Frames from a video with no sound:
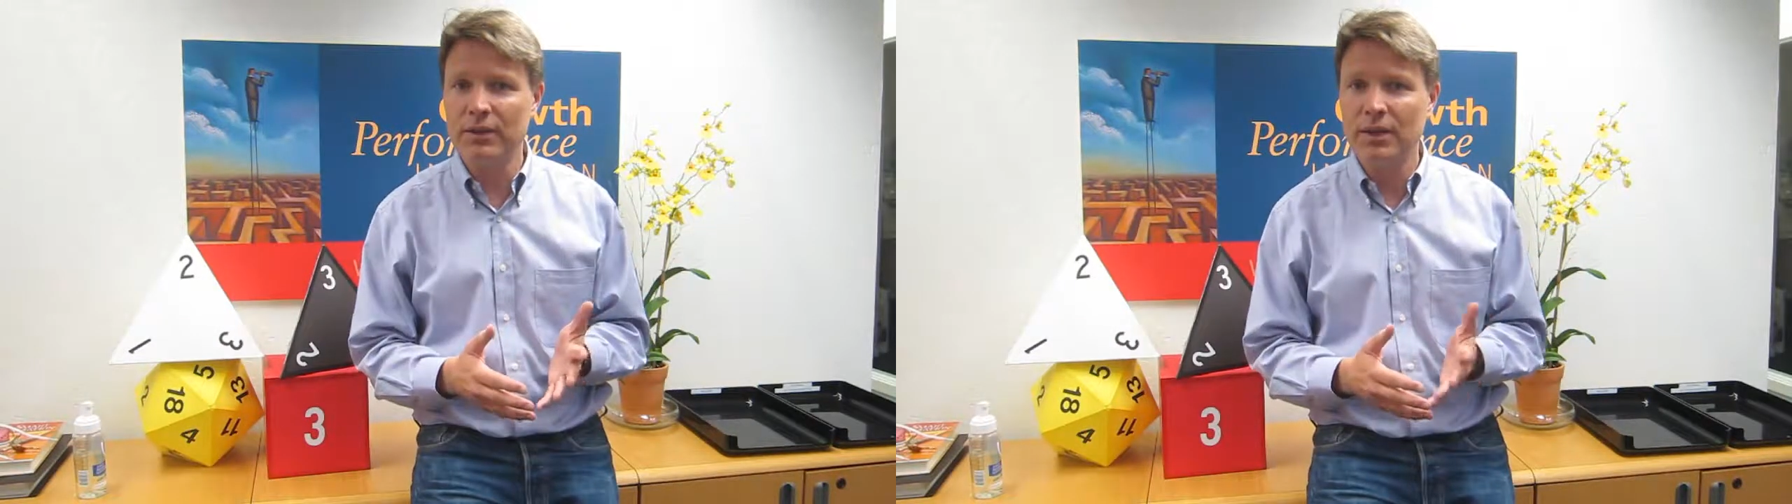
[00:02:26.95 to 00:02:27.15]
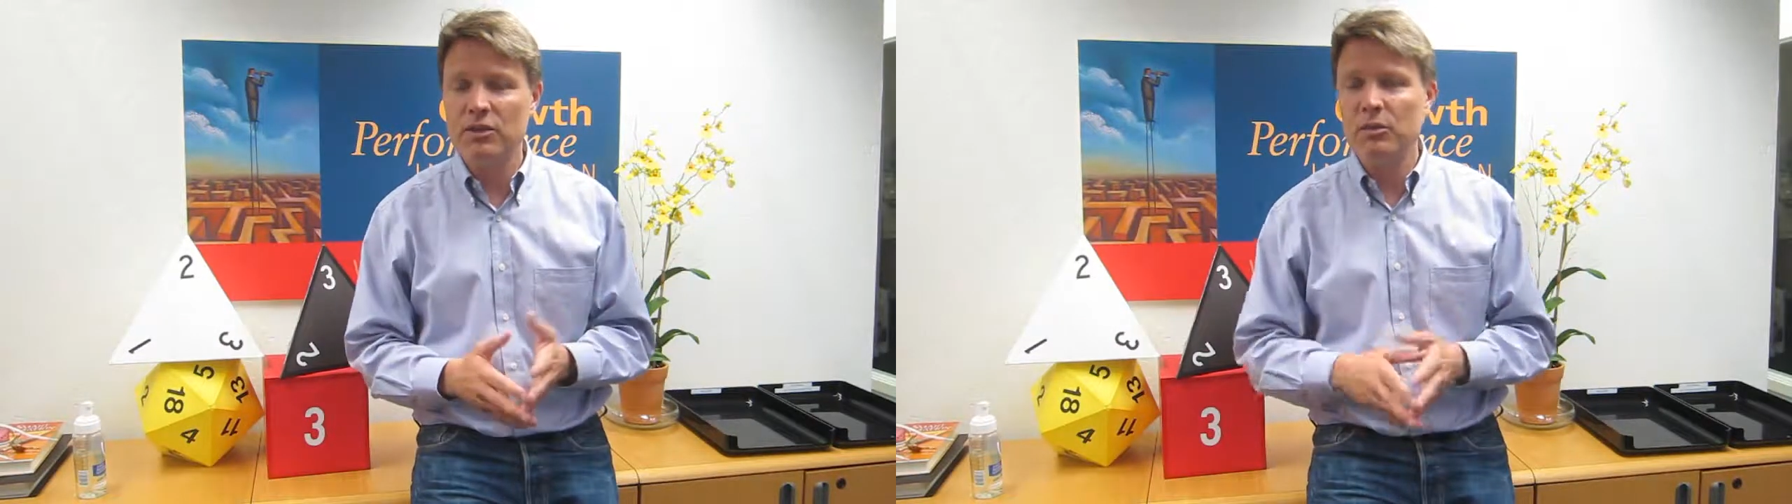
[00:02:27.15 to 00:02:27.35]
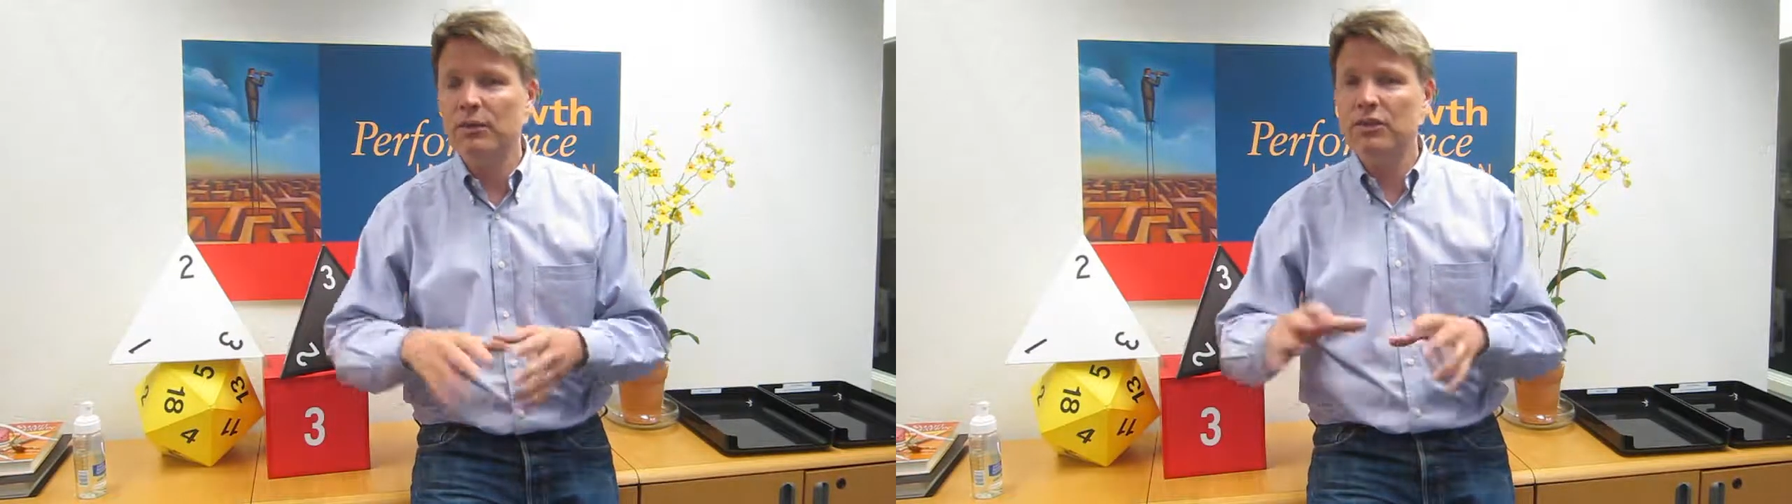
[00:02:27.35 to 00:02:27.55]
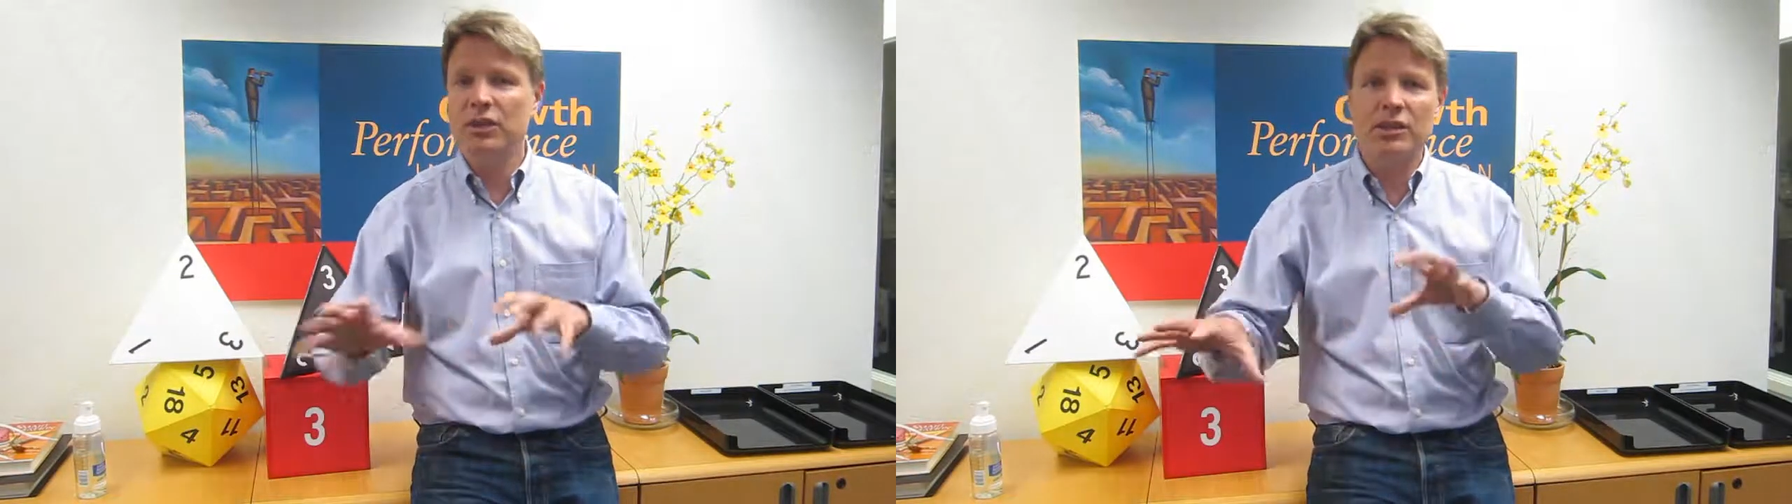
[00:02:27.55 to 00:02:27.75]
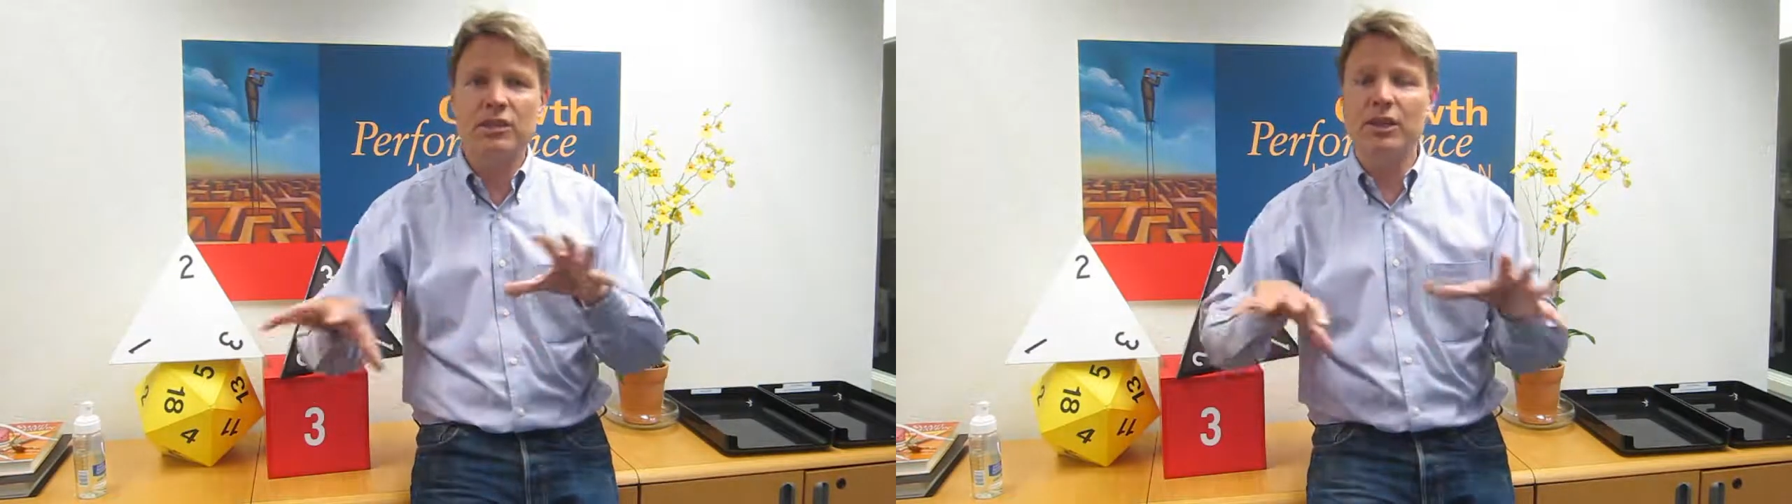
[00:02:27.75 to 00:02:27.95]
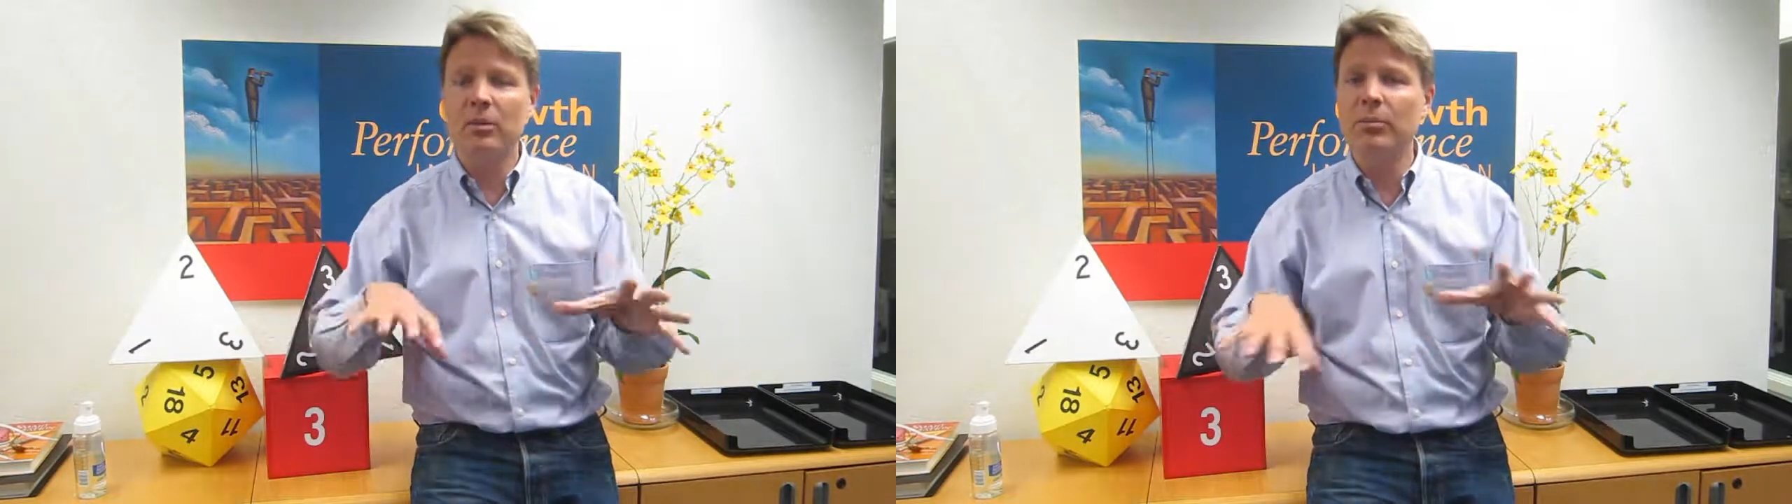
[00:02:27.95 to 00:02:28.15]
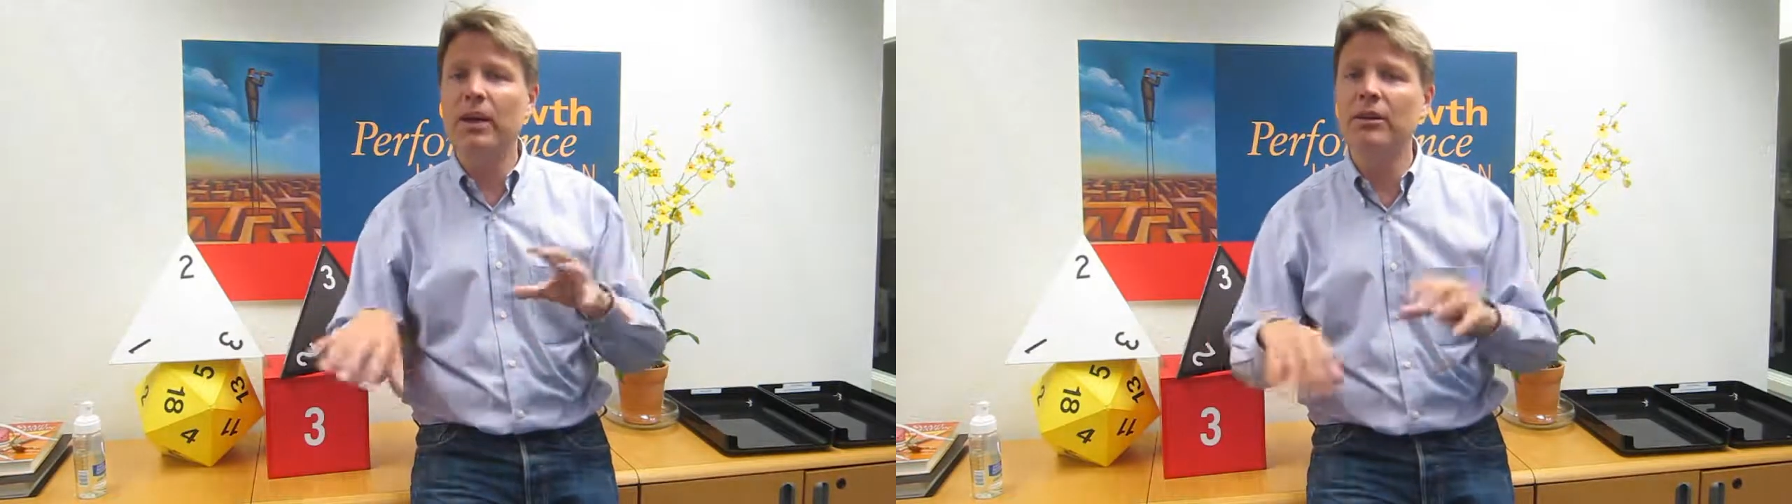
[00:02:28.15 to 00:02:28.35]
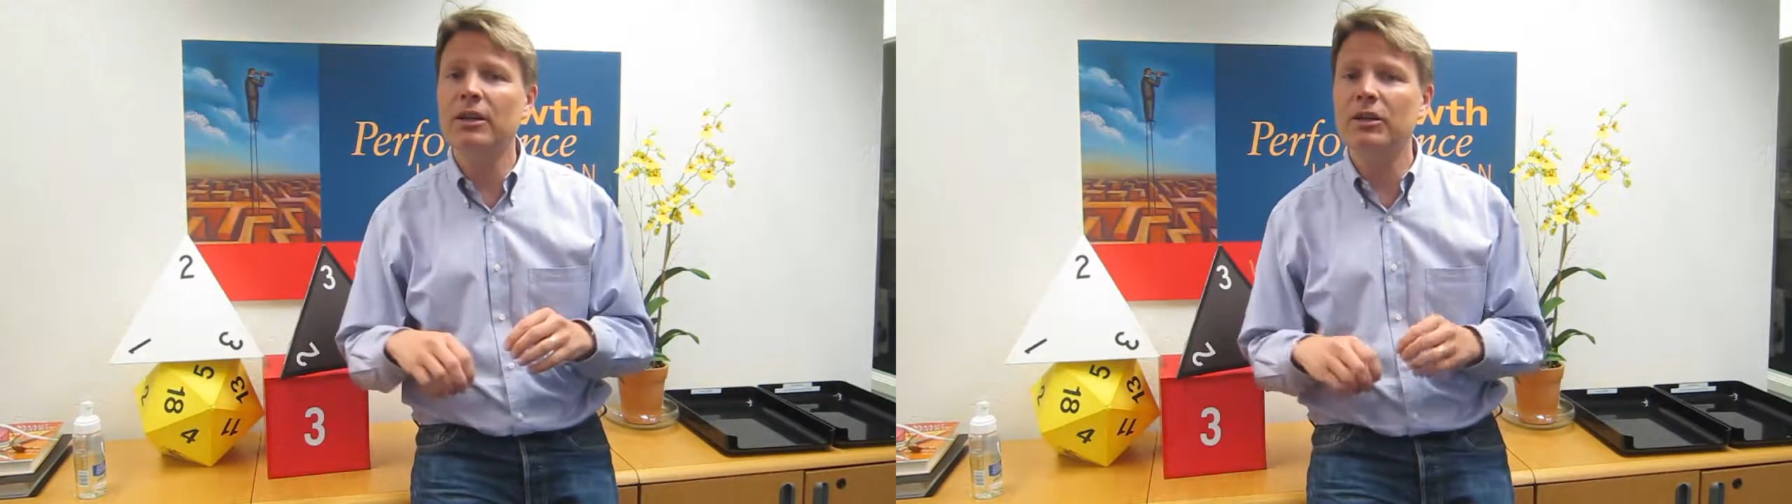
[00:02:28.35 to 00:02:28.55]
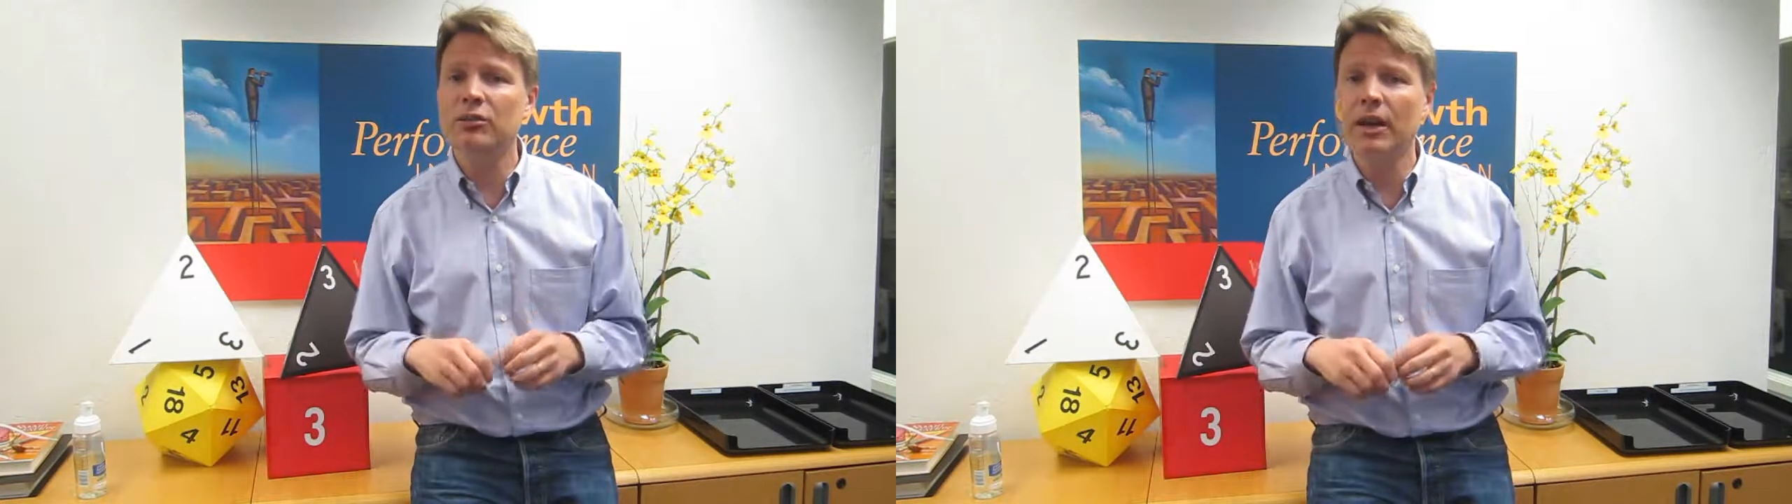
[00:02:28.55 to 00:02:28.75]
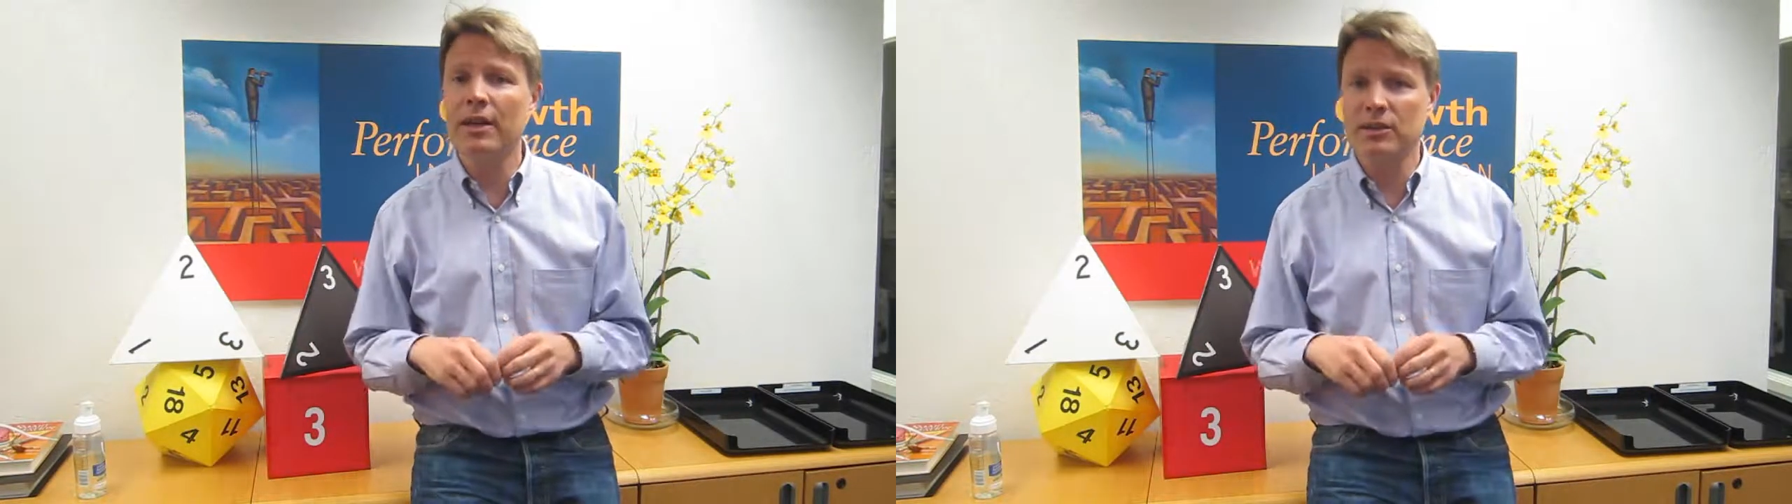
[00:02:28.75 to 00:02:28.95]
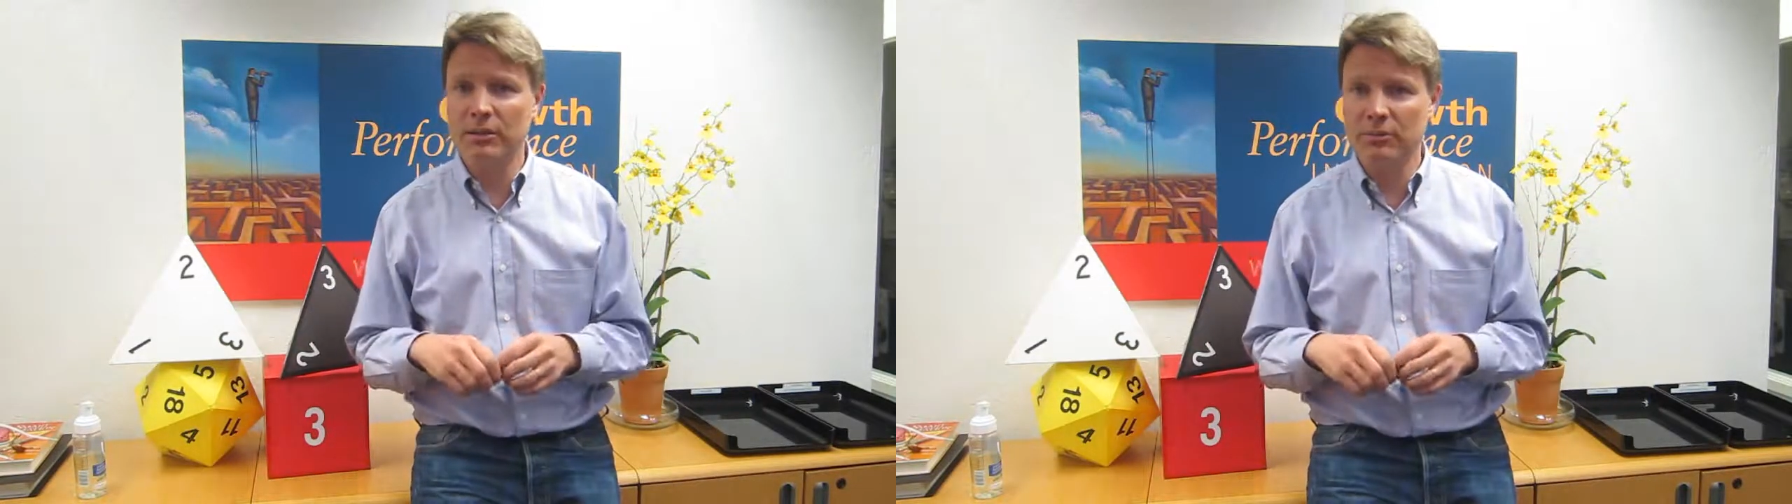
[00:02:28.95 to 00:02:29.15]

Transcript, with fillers: So we'll have a chance to compare and contrast